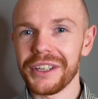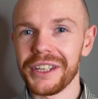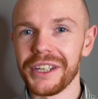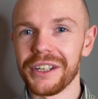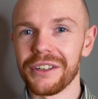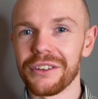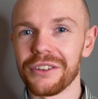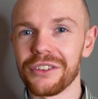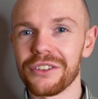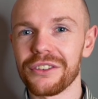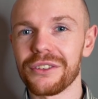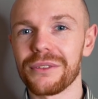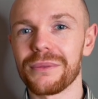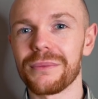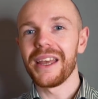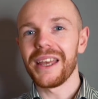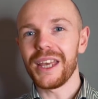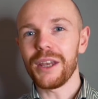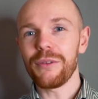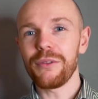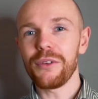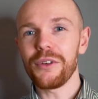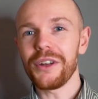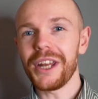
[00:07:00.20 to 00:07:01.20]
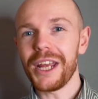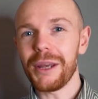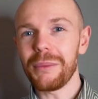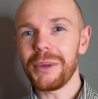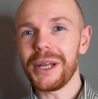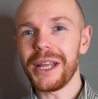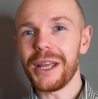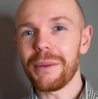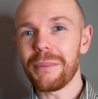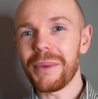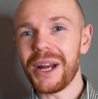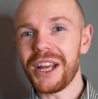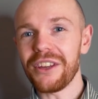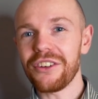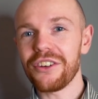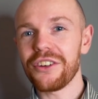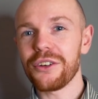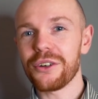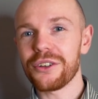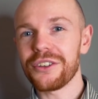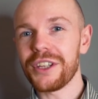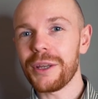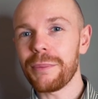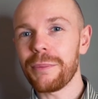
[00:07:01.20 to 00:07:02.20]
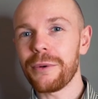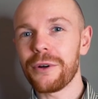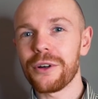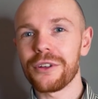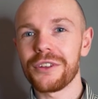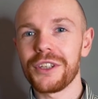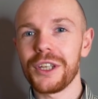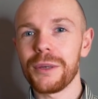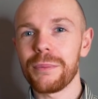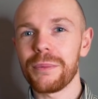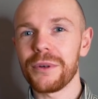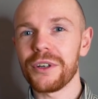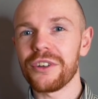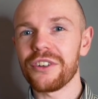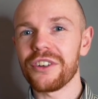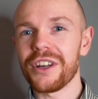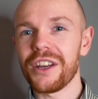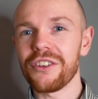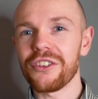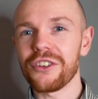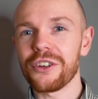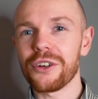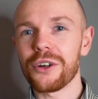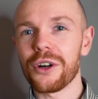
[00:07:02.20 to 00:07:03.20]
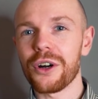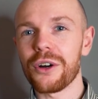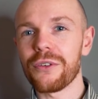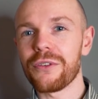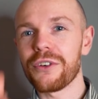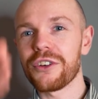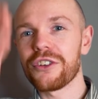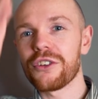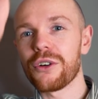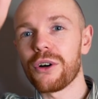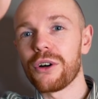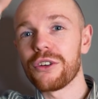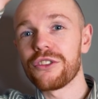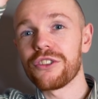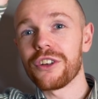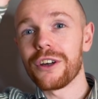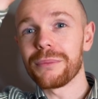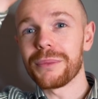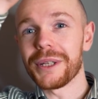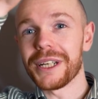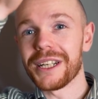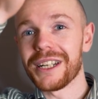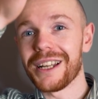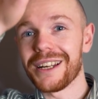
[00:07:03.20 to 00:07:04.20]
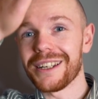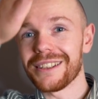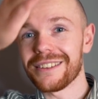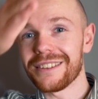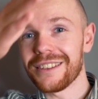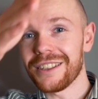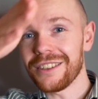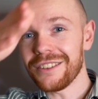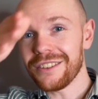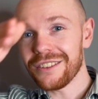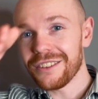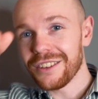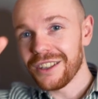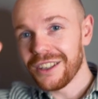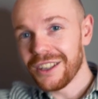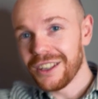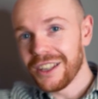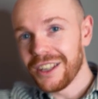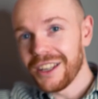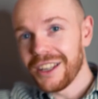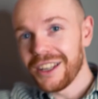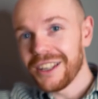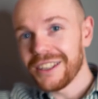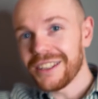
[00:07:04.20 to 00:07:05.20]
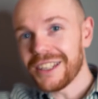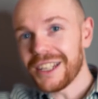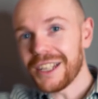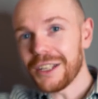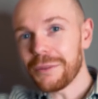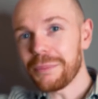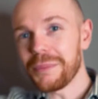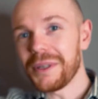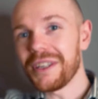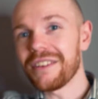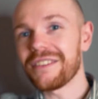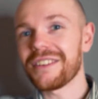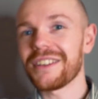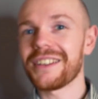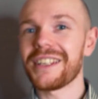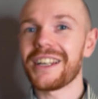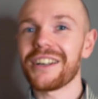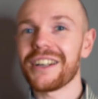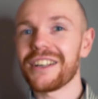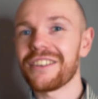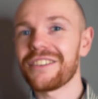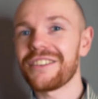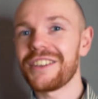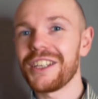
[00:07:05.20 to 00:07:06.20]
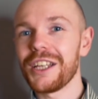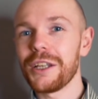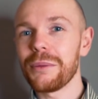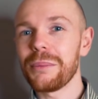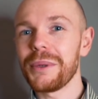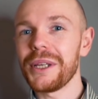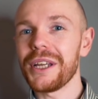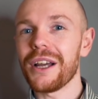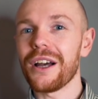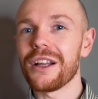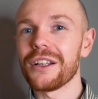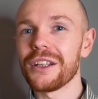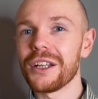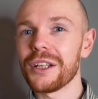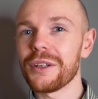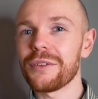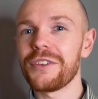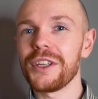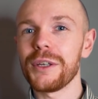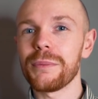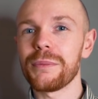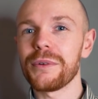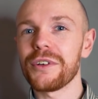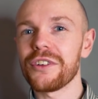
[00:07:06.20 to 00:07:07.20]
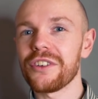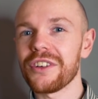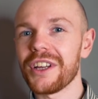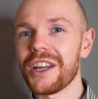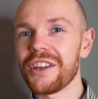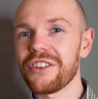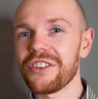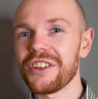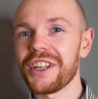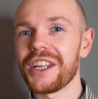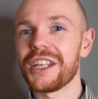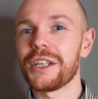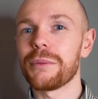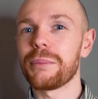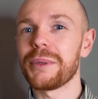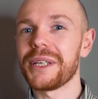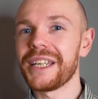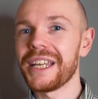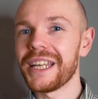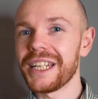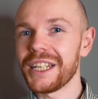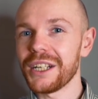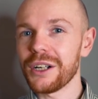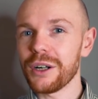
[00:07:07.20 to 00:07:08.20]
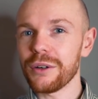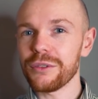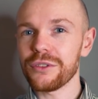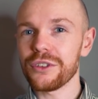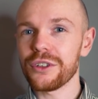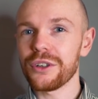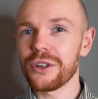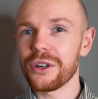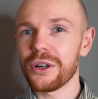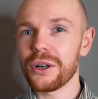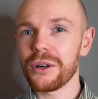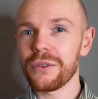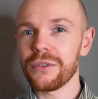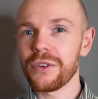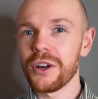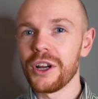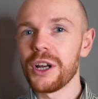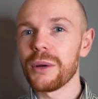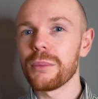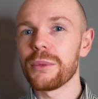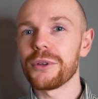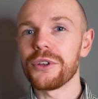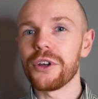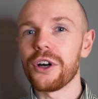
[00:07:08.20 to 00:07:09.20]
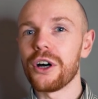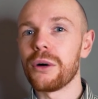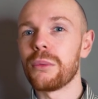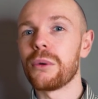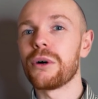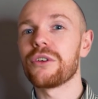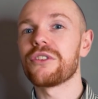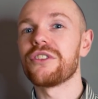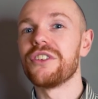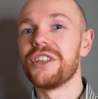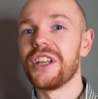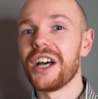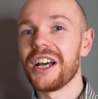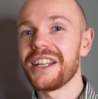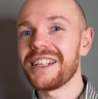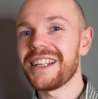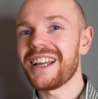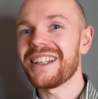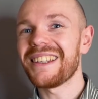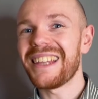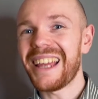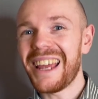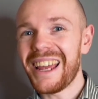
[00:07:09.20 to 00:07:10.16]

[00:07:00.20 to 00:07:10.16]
years. If you namely imagine your typical depreciation curve which goes something like this, then it means that there can still be a lot of depreciation in the beginning of the curve, but almost none at the